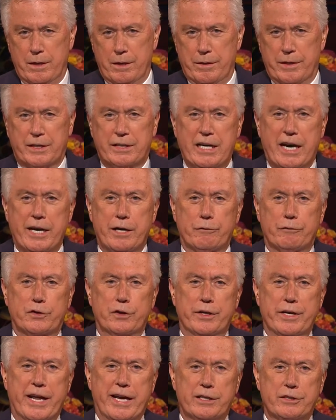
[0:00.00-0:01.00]
The kind of
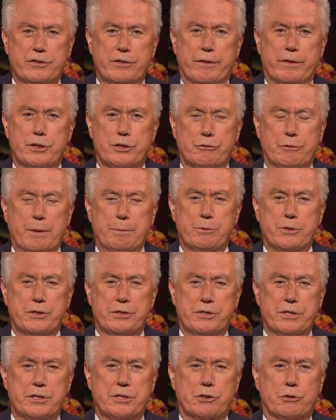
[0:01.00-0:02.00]
connection the
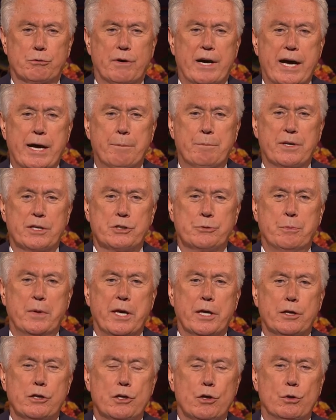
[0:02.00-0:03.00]
Scriptures described as
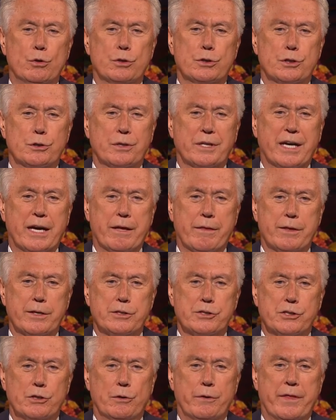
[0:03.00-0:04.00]
being yoked together
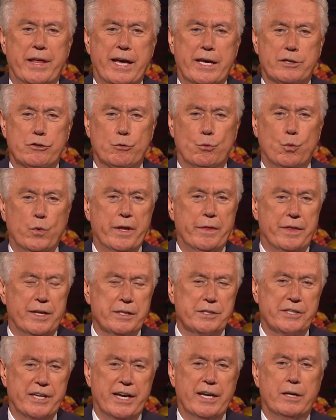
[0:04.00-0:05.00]
so that, with
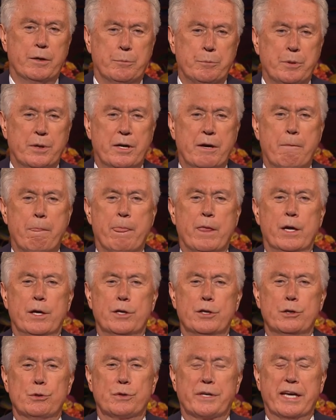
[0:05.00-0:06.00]
his help,
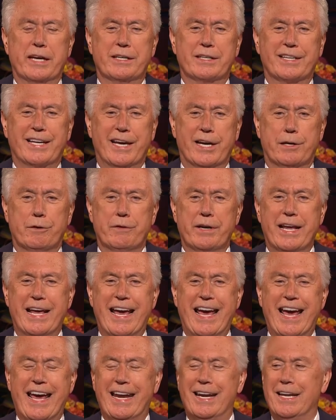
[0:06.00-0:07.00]
you can carry
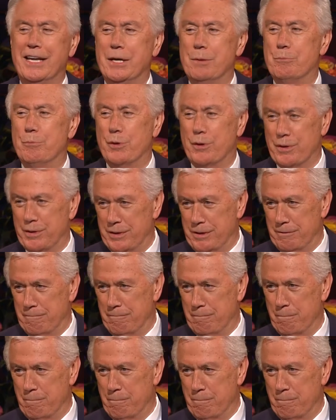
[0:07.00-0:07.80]
any burden.